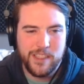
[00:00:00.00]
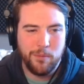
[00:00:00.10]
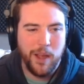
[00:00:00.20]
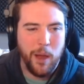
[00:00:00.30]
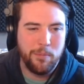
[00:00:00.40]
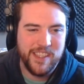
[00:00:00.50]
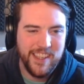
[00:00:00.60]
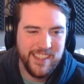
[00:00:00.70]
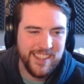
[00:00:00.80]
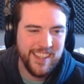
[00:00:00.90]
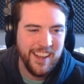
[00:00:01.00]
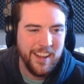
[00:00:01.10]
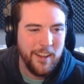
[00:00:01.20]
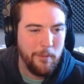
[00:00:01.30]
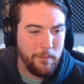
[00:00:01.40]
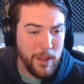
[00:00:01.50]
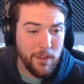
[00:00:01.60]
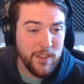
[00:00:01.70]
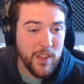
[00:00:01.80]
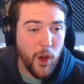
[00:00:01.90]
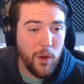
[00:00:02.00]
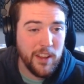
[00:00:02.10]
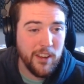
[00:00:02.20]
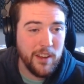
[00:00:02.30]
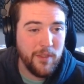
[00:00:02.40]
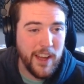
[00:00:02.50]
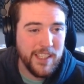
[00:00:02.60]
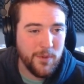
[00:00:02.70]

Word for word: some compasses. Do you have no other advice